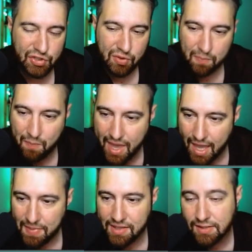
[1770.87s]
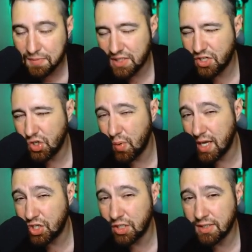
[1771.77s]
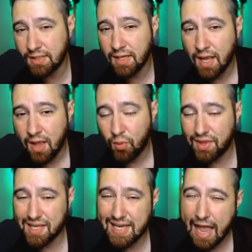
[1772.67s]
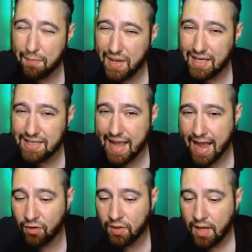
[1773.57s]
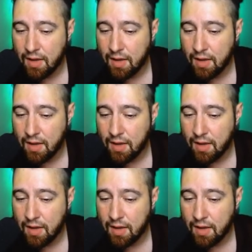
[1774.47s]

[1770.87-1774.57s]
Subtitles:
So maybe in some situations, with the attack being down,